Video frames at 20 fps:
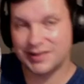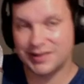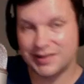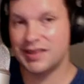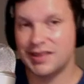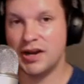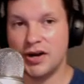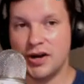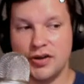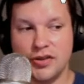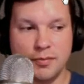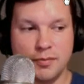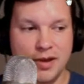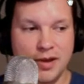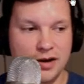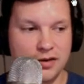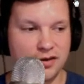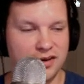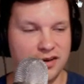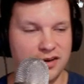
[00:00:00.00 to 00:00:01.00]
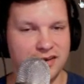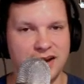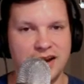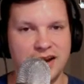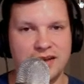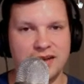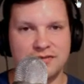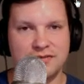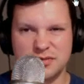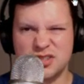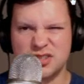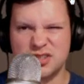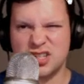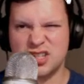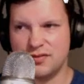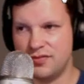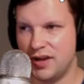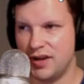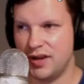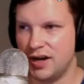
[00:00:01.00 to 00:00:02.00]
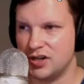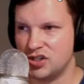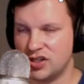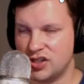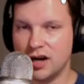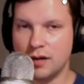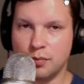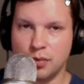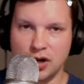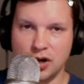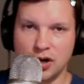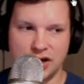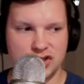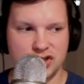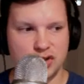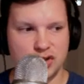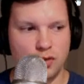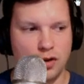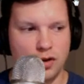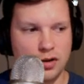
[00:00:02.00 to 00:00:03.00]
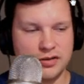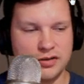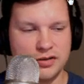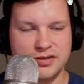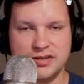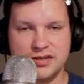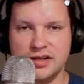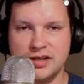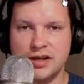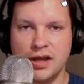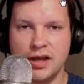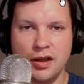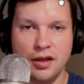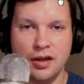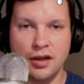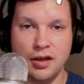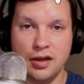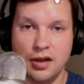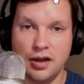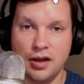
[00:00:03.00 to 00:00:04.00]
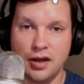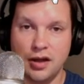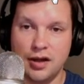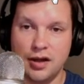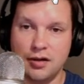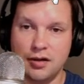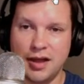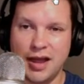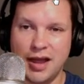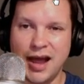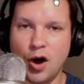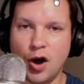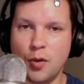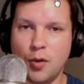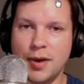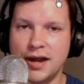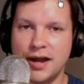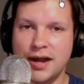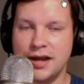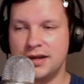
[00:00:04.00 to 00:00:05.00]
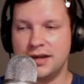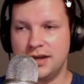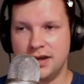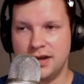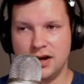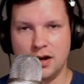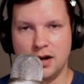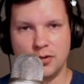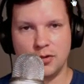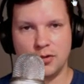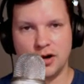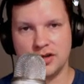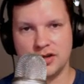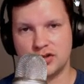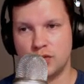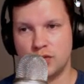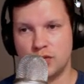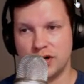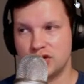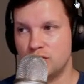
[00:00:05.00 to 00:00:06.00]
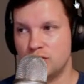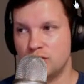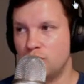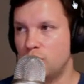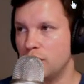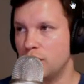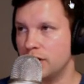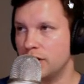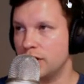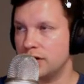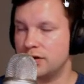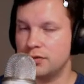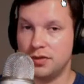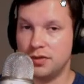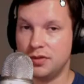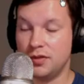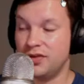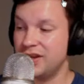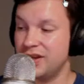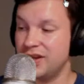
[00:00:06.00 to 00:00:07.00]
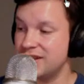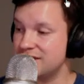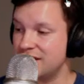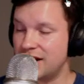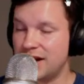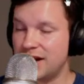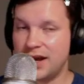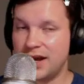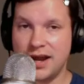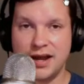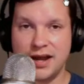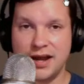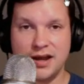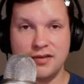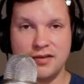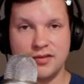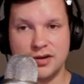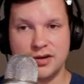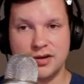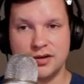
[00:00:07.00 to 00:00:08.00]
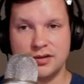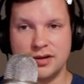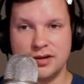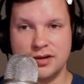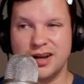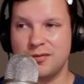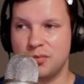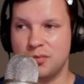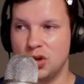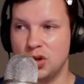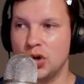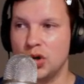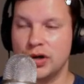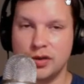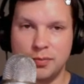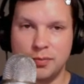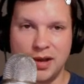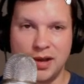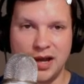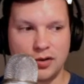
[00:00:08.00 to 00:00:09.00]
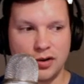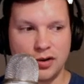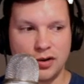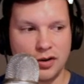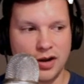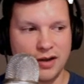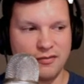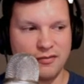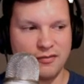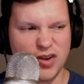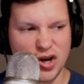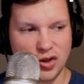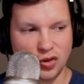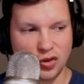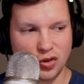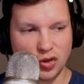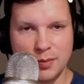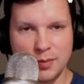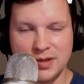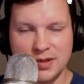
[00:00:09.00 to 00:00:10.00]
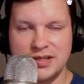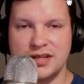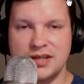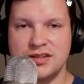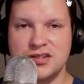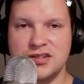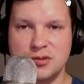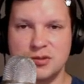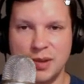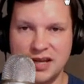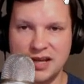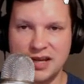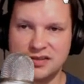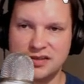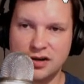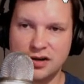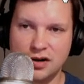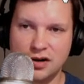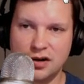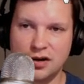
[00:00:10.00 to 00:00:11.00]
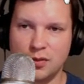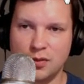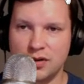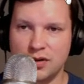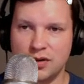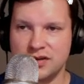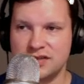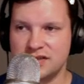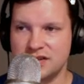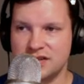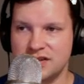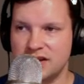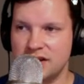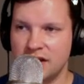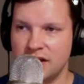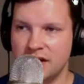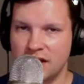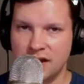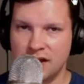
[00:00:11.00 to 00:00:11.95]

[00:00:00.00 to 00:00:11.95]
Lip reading: there in the background. I have some stuff that I just kind of put against the wall to see how my camera is going to work with the lens that I have and kind of blurring the background. I have very limited space here, and I wanted to see,